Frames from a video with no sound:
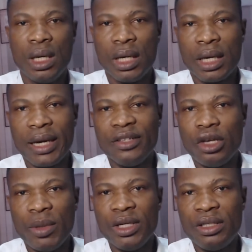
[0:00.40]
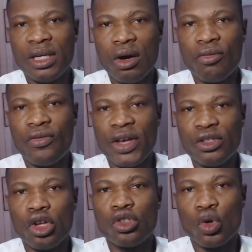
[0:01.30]
Can somebody tell
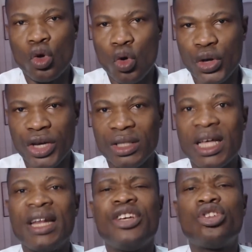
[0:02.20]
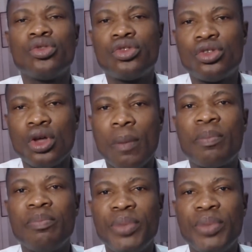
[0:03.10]
Festus Okoye that he should stop